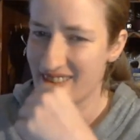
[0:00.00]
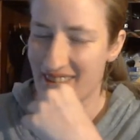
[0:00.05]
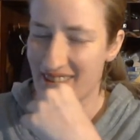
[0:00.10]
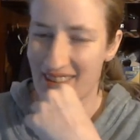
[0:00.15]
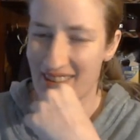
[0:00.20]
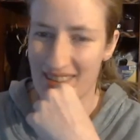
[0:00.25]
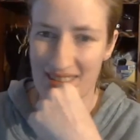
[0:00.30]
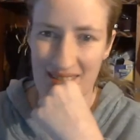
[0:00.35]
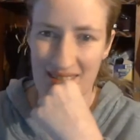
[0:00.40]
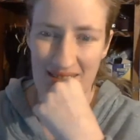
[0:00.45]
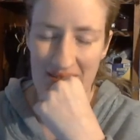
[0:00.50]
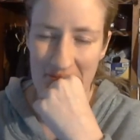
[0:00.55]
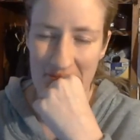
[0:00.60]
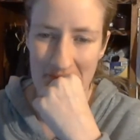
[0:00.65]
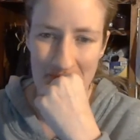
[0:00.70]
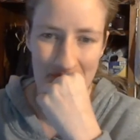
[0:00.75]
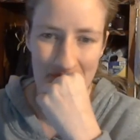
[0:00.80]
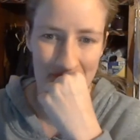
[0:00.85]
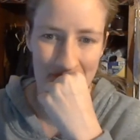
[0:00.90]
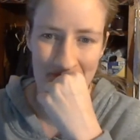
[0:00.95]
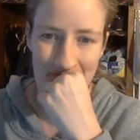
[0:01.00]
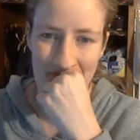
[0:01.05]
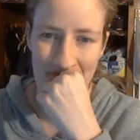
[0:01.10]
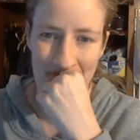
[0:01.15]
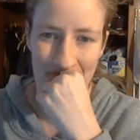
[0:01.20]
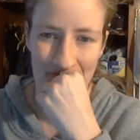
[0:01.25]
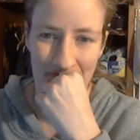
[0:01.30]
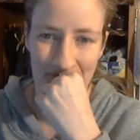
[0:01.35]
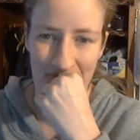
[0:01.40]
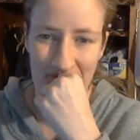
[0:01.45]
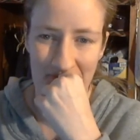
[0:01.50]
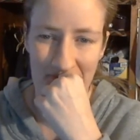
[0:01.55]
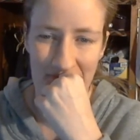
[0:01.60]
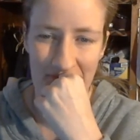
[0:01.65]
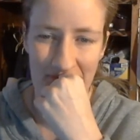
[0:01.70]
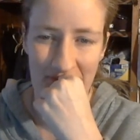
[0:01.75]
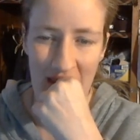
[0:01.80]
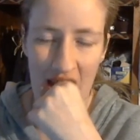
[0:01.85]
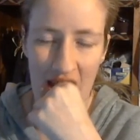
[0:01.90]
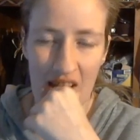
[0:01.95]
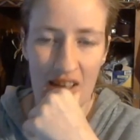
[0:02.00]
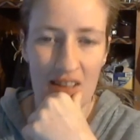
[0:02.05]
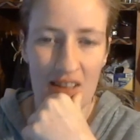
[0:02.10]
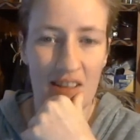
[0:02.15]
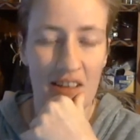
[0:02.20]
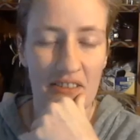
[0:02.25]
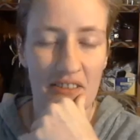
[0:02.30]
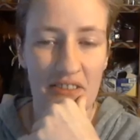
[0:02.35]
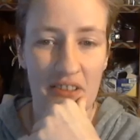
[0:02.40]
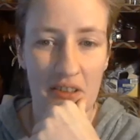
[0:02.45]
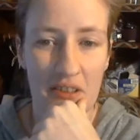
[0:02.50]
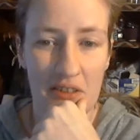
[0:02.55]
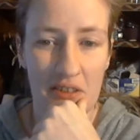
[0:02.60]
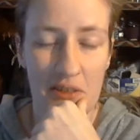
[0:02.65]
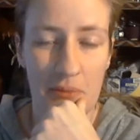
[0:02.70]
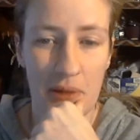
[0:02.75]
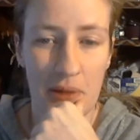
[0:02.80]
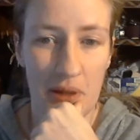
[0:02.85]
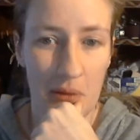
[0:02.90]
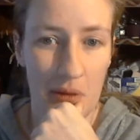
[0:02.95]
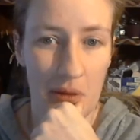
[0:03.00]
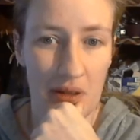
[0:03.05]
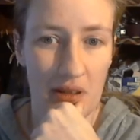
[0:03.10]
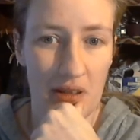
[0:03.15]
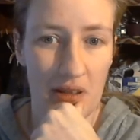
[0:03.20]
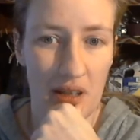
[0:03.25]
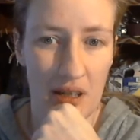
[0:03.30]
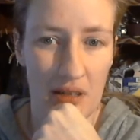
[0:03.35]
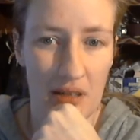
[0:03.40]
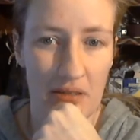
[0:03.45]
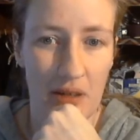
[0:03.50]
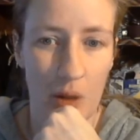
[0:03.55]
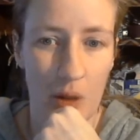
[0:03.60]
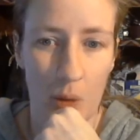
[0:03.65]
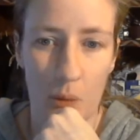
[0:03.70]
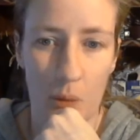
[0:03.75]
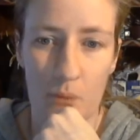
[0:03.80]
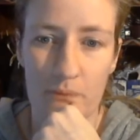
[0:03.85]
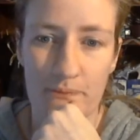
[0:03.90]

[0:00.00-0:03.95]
that hmm, that fills me with a lot of hope.